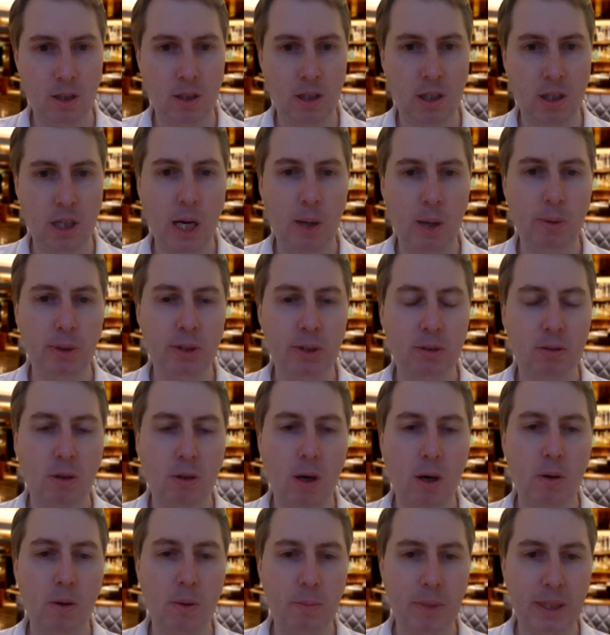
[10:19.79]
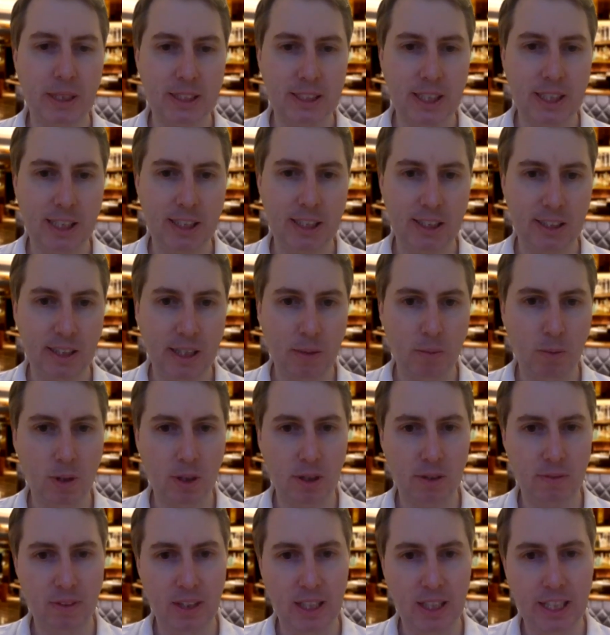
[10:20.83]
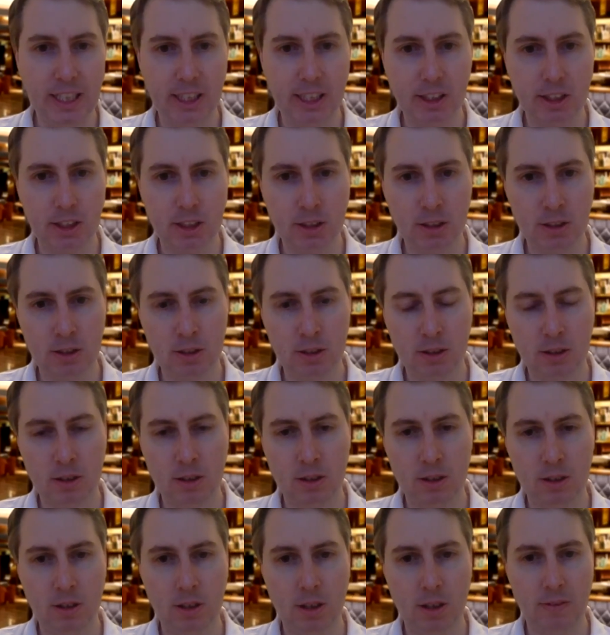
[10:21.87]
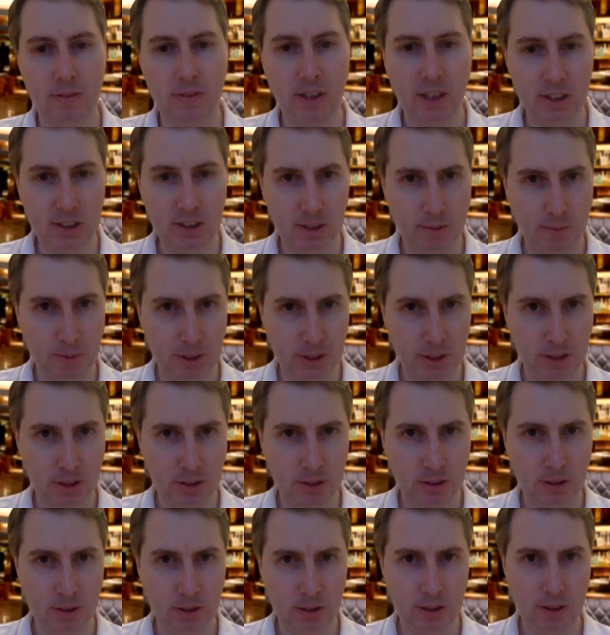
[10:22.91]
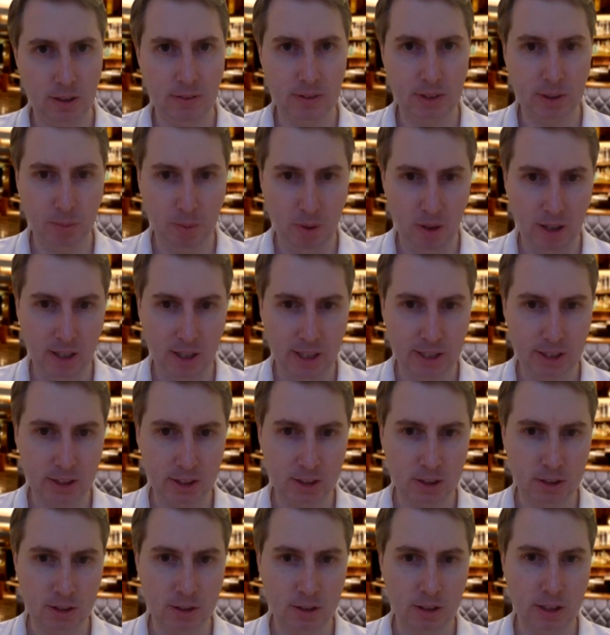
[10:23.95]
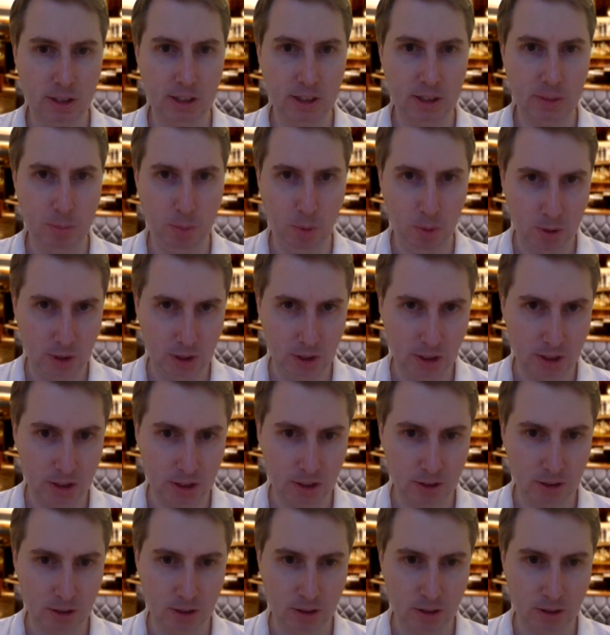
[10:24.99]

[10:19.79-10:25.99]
How will you grow and maintain a network of leads, of customers, of suppliers, and supporters?